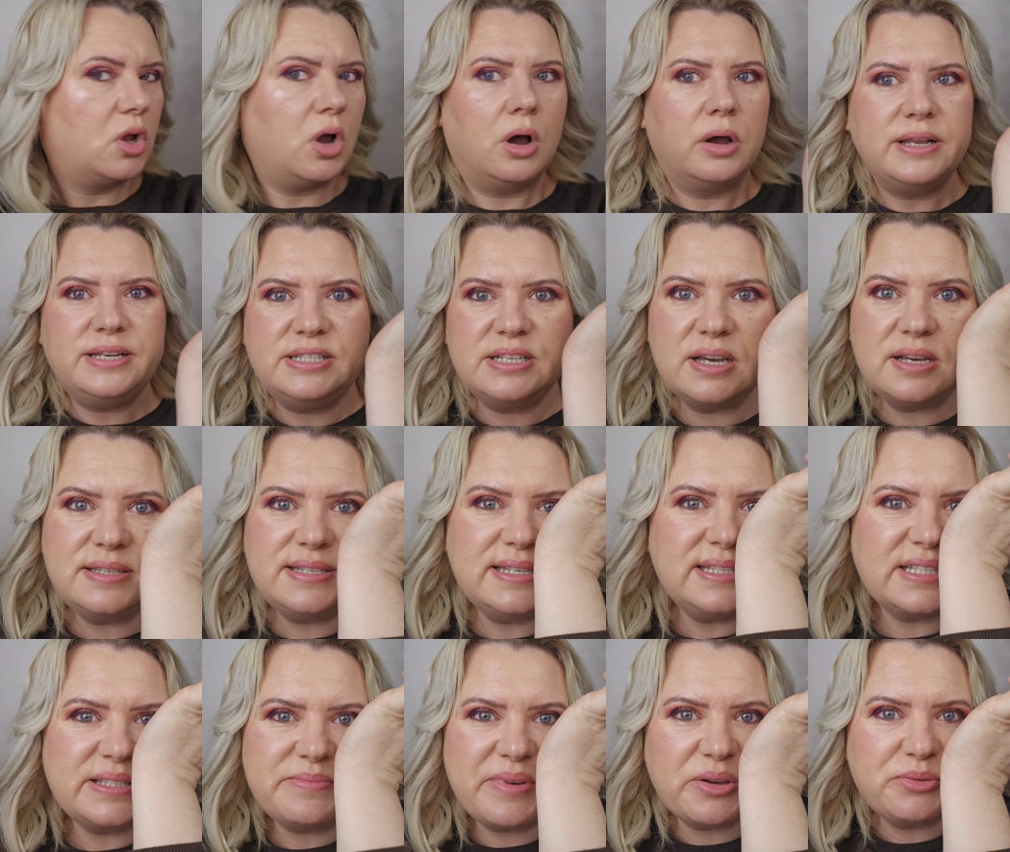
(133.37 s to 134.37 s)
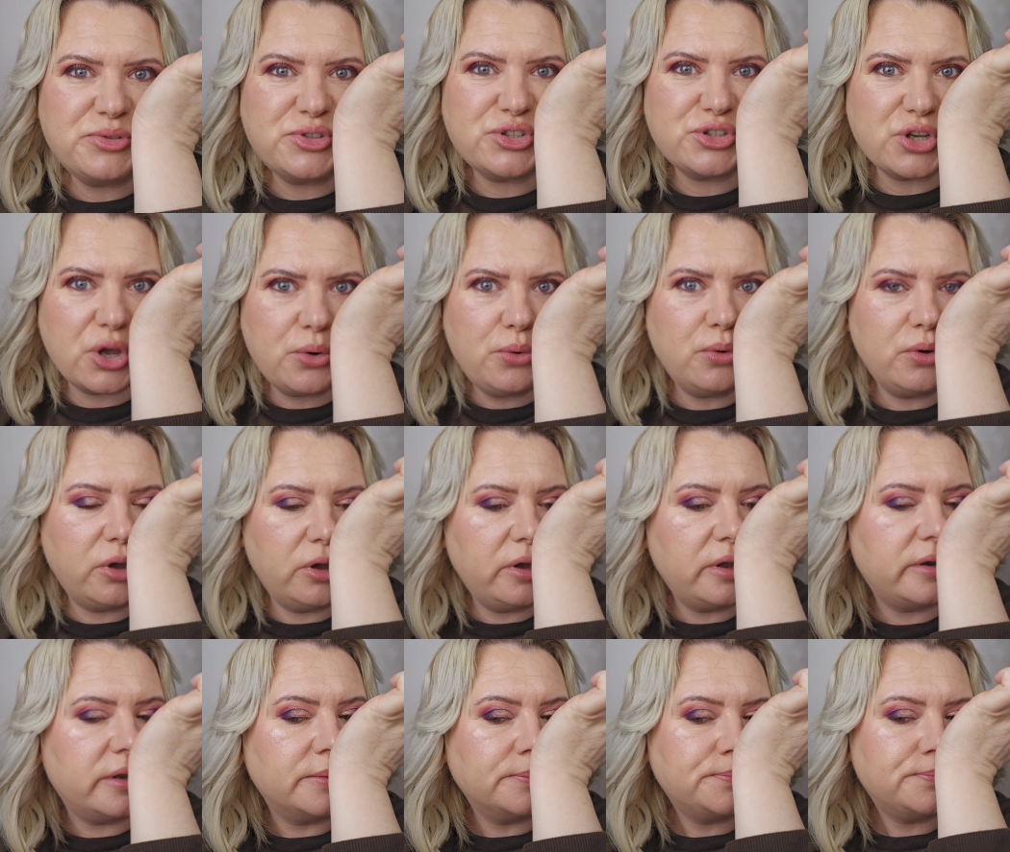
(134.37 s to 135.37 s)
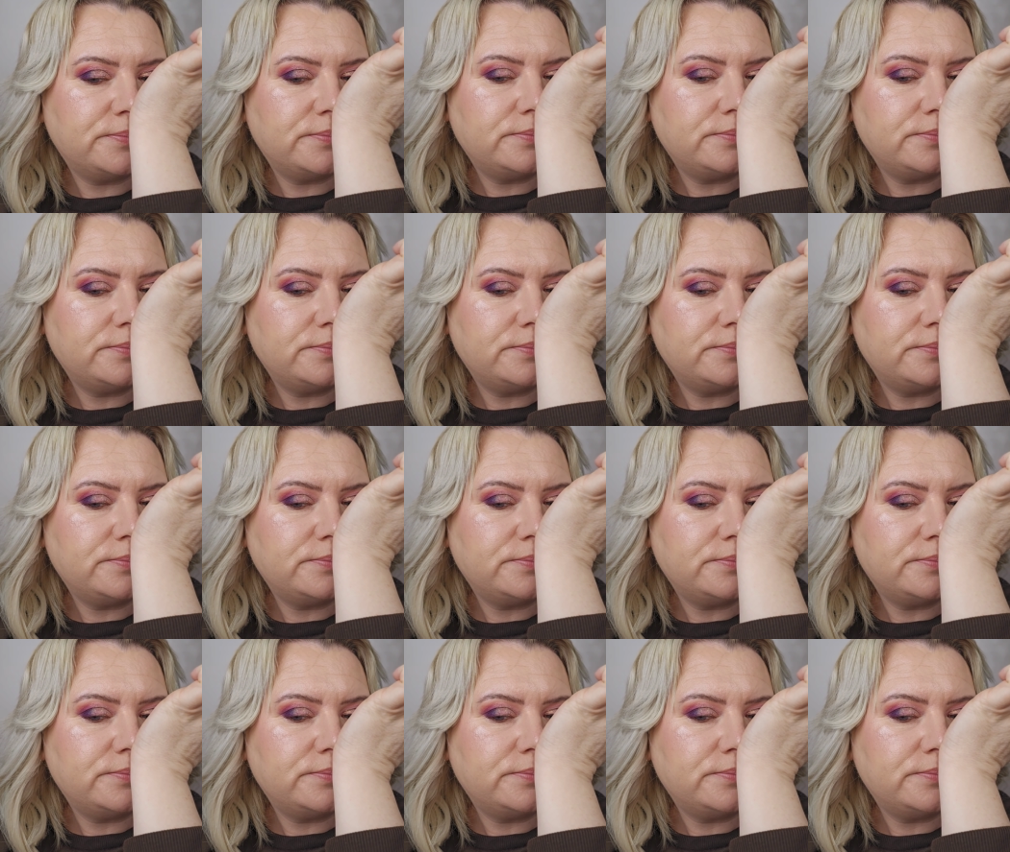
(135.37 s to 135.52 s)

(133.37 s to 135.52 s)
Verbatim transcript: Oh, it does. It smells so good.